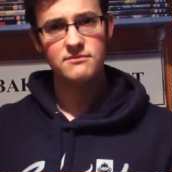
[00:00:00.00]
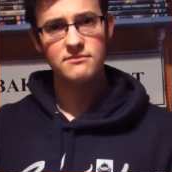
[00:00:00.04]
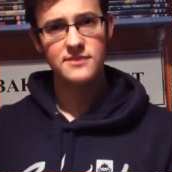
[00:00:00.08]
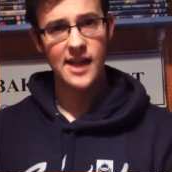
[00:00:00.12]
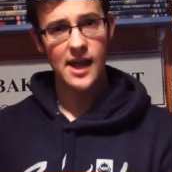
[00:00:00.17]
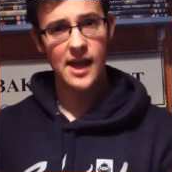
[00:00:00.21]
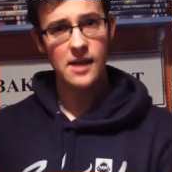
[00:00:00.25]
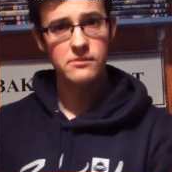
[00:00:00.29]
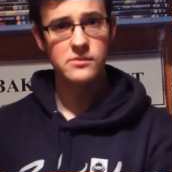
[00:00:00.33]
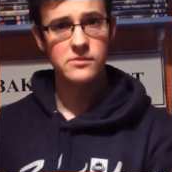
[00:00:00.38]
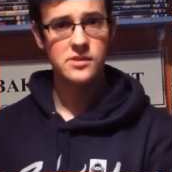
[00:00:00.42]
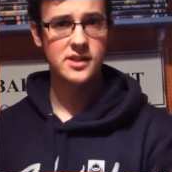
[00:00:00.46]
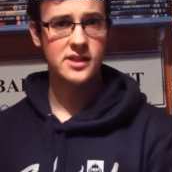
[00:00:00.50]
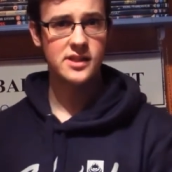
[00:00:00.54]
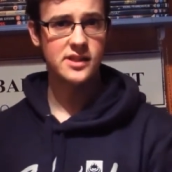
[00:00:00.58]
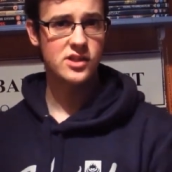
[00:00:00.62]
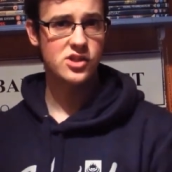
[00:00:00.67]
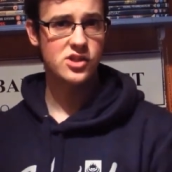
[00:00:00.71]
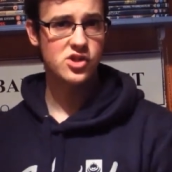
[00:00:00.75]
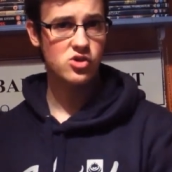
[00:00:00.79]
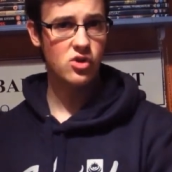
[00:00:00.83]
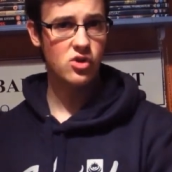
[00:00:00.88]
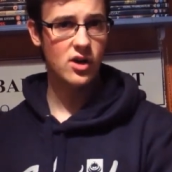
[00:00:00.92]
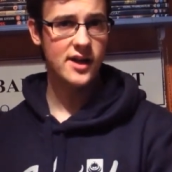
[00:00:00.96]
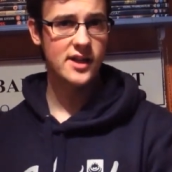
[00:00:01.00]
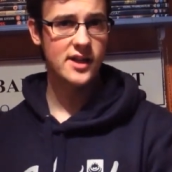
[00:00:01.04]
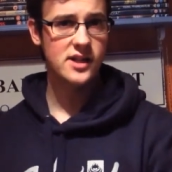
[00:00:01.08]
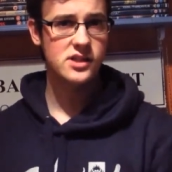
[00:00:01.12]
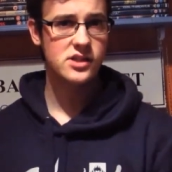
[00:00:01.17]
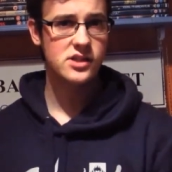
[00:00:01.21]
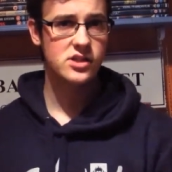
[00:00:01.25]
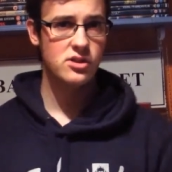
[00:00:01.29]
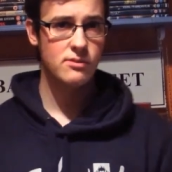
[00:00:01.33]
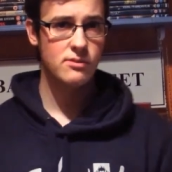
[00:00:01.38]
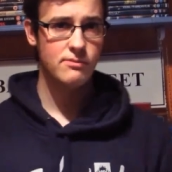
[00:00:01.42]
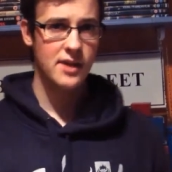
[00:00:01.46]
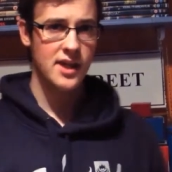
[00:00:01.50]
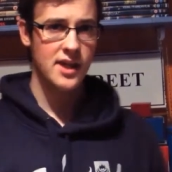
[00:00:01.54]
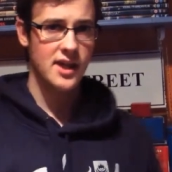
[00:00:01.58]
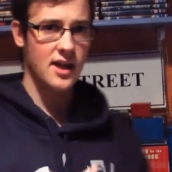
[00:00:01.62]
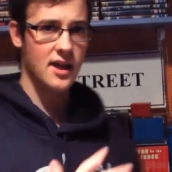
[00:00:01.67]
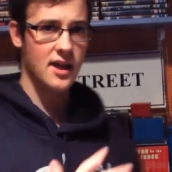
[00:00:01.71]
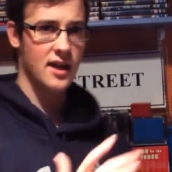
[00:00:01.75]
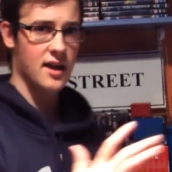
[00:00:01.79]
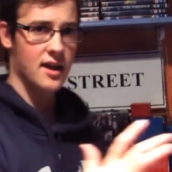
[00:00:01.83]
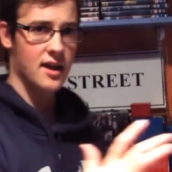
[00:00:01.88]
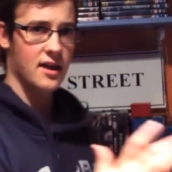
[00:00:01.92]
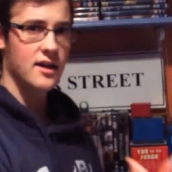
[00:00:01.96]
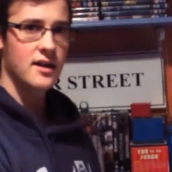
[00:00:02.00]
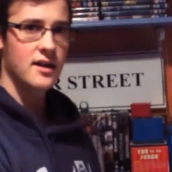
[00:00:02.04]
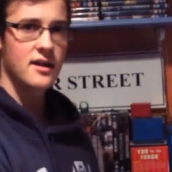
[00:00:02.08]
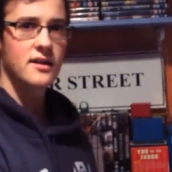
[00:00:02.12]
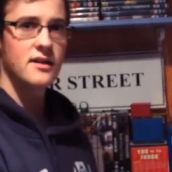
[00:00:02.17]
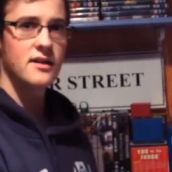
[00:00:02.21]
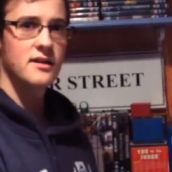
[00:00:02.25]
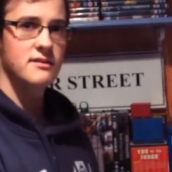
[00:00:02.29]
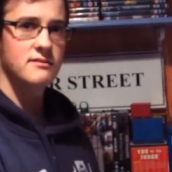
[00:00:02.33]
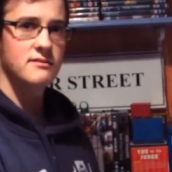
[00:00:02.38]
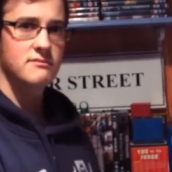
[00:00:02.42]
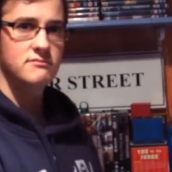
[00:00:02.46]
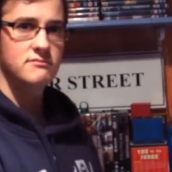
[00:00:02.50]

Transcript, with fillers: damsel in distress to being